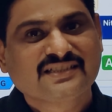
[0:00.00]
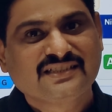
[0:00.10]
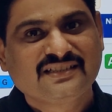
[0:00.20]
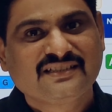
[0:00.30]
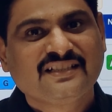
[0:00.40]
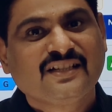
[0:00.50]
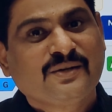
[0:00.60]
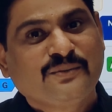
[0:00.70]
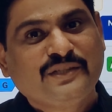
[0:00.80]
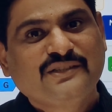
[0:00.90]
Third,
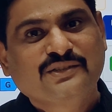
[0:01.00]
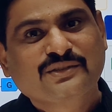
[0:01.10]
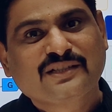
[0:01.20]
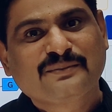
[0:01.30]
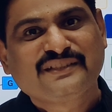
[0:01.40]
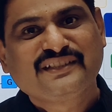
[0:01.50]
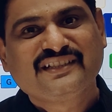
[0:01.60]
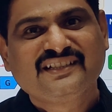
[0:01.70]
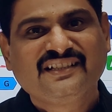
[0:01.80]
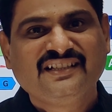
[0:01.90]
which sugar
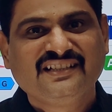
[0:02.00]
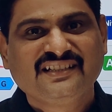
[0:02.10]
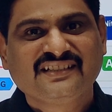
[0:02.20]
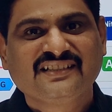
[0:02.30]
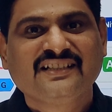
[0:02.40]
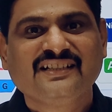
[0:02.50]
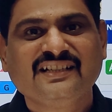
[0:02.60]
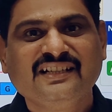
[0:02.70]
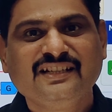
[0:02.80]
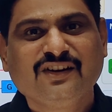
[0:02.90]
present in DNA?
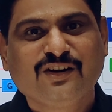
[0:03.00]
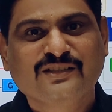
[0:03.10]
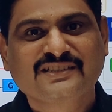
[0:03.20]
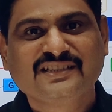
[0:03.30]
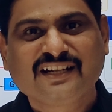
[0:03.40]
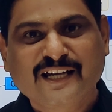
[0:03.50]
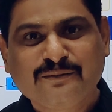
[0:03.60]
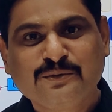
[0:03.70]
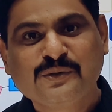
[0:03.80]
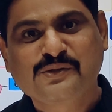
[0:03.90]

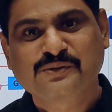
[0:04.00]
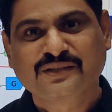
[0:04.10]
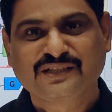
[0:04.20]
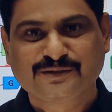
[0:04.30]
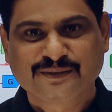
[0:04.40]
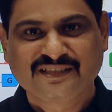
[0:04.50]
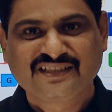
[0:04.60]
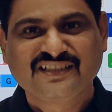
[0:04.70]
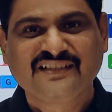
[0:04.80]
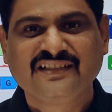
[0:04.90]
Deoxyribose sugar is
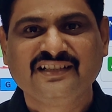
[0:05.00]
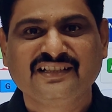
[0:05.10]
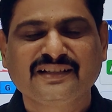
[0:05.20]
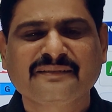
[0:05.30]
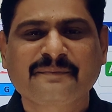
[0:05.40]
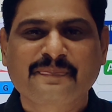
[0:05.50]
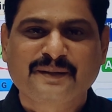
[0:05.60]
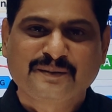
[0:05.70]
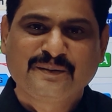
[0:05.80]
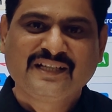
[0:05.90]
present in DNA,
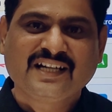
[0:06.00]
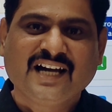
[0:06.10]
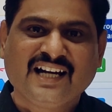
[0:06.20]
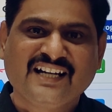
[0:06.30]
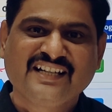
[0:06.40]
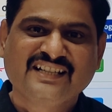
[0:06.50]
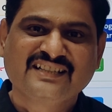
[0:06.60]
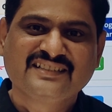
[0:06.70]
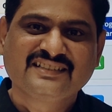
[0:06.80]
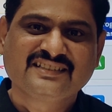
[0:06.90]
where RNA
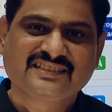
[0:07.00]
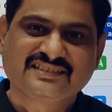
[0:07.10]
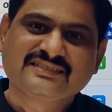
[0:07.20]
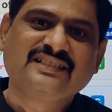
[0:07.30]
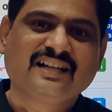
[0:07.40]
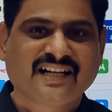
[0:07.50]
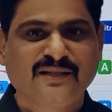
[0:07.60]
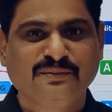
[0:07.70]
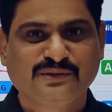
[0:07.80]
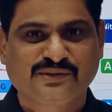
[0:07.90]
consists
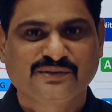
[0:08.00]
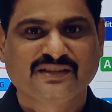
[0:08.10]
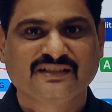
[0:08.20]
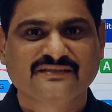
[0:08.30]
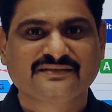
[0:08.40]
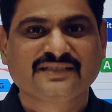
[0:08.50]
ribose sugar.